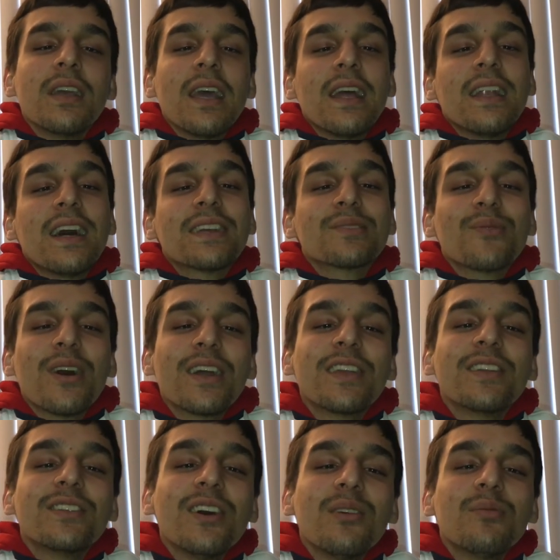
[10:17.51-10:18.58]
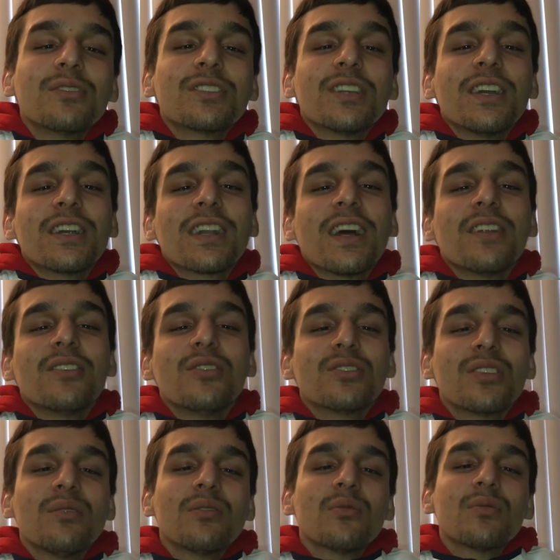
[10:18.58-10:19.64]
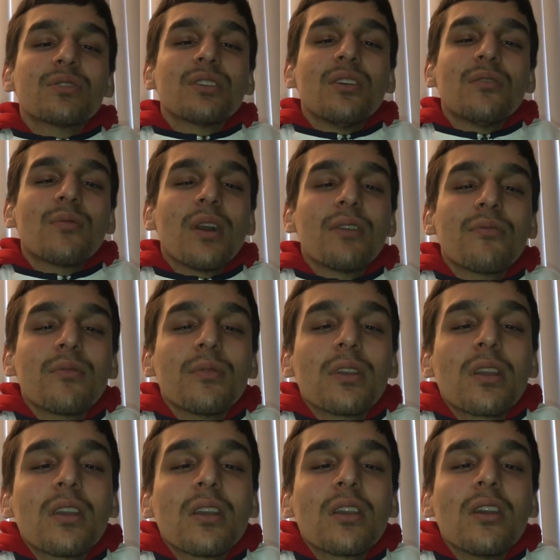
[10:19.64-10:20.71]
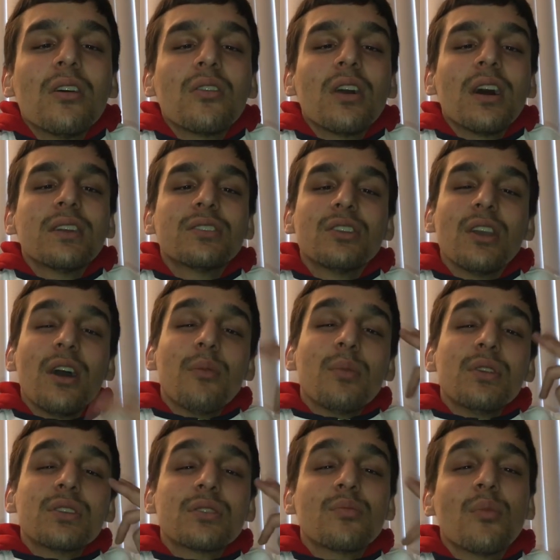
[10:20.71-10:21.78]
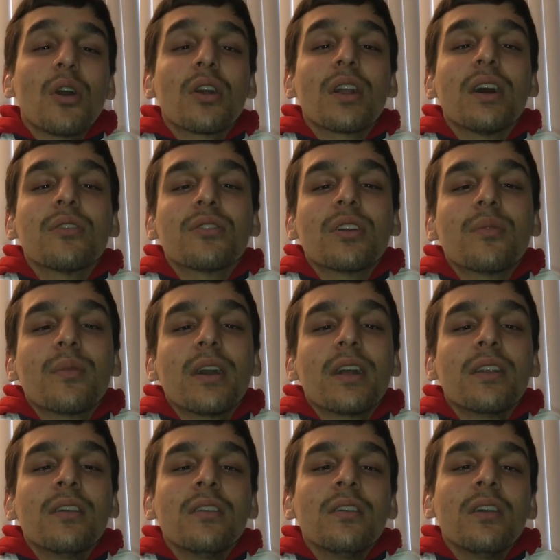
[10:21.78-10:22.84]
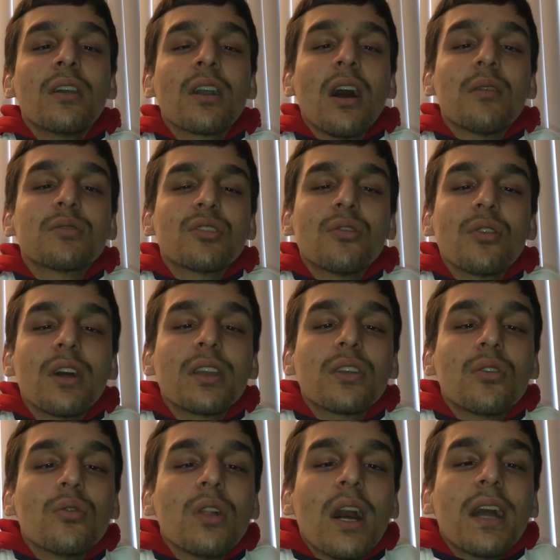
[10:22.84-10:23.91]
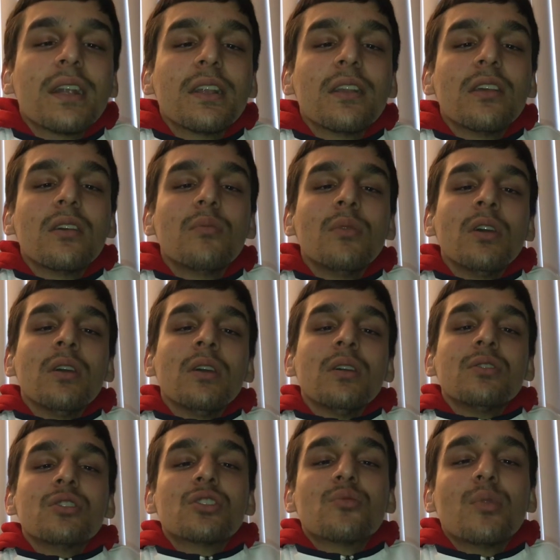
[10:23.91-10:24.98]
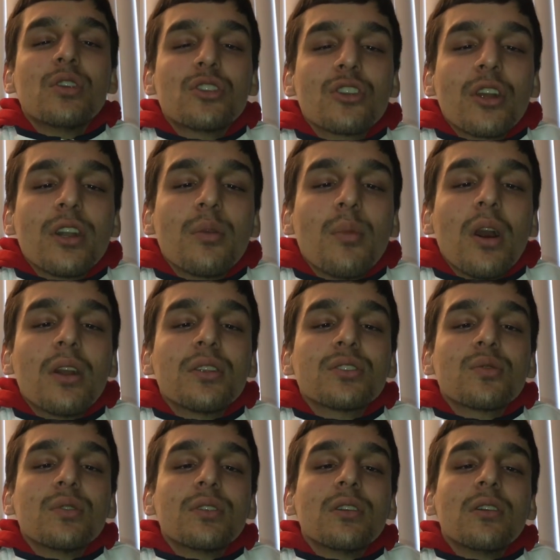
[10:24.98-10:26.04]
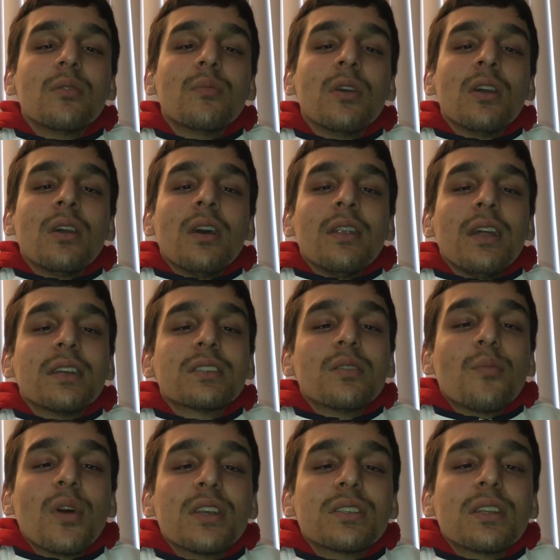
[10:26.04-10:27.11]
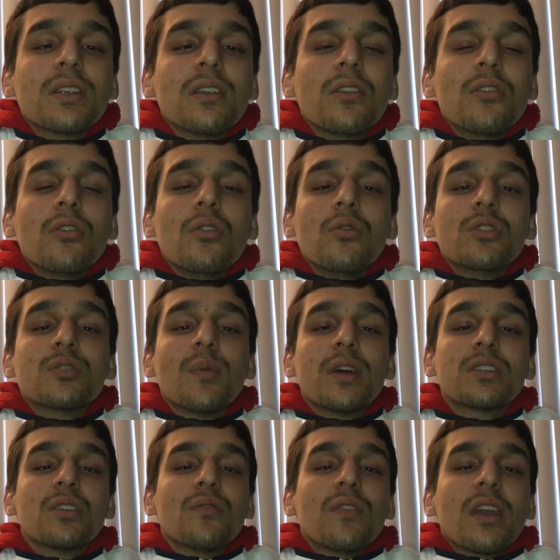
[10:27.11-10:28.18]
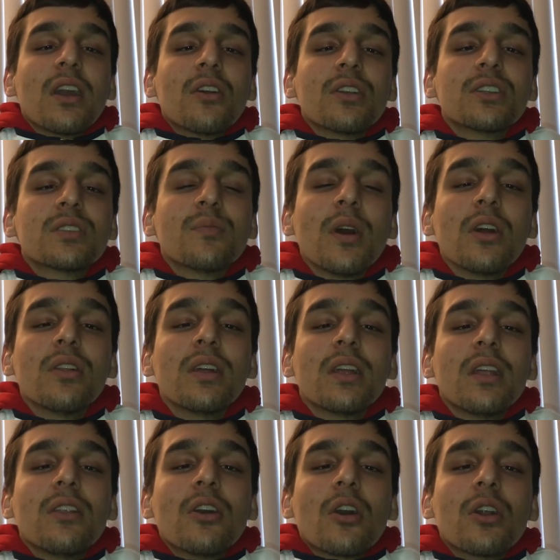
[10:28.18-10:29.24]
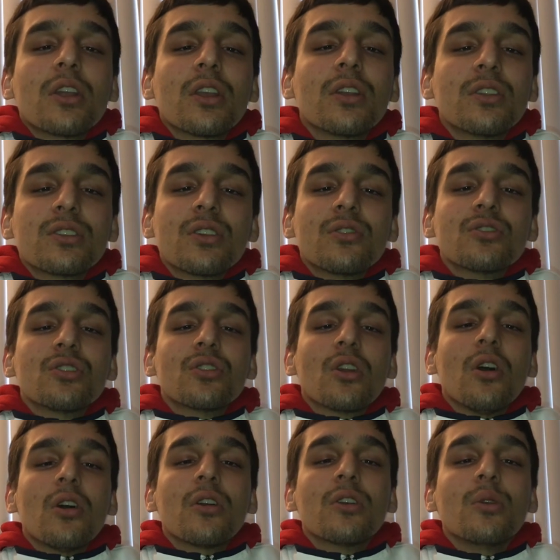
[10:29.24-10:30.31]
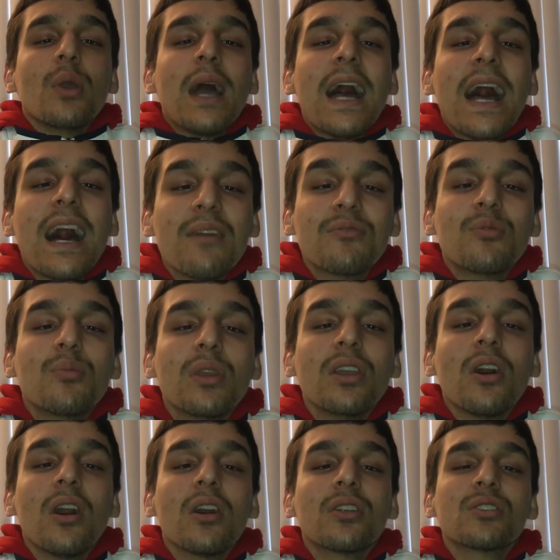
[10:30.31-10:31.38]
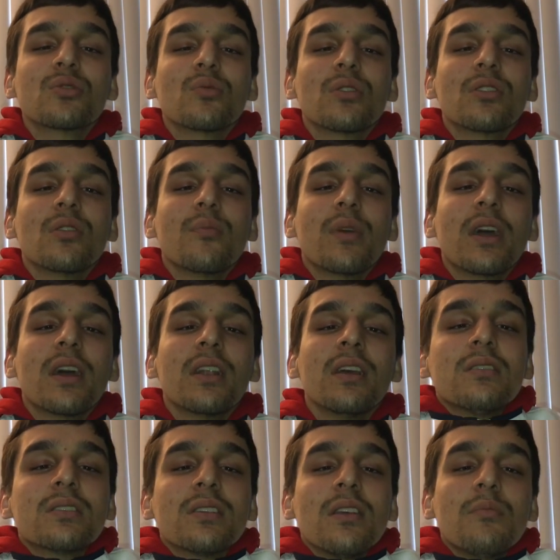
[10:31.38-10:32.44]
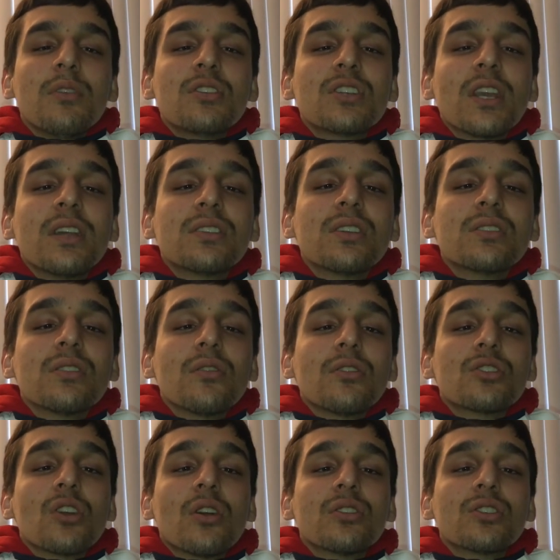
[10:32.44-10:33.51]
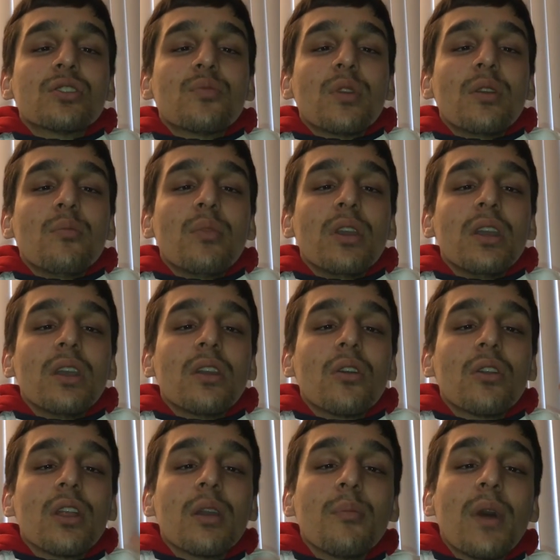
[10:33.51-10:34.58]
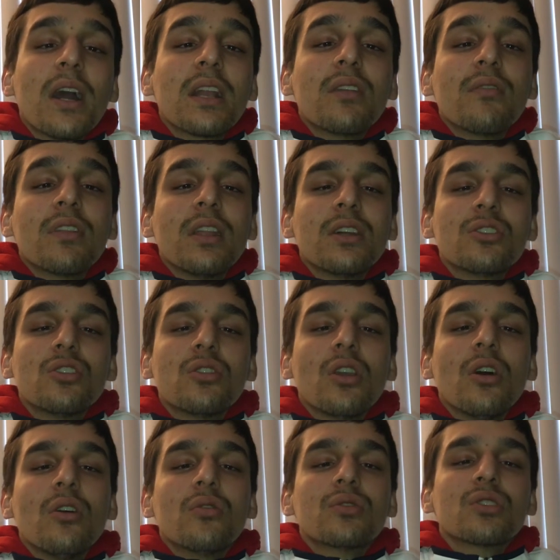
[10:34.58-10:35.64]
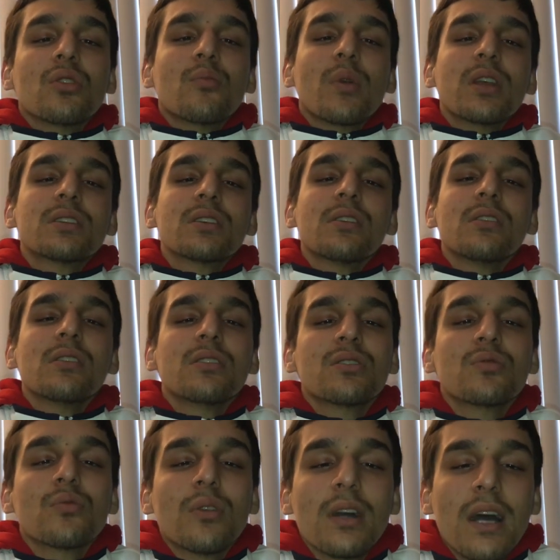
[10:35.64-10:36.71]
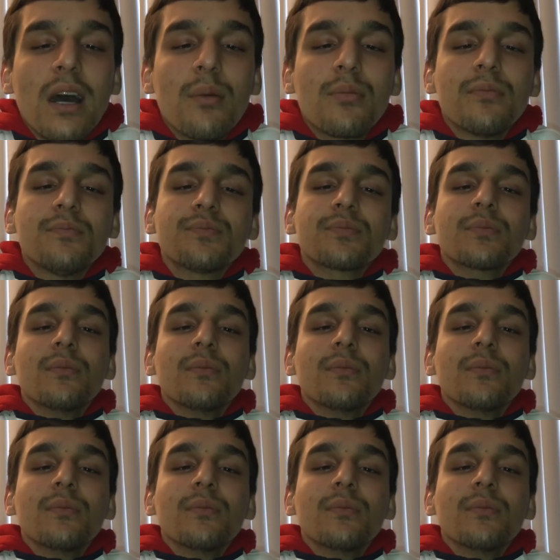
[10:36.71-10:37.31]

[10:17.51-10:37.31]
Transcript: And that's why he double checked. I knew something was up right from the get-go, guys. You gotta be smart out there, man. Cops don't like you lying to them. Just be straight up honest with them. That's the best thing to do, especially if they already smell it and they're already gonna search your car. You have to be honest with them, man. Slim the chances of the charges being big, or they might even let you go. So basically, this is what happened.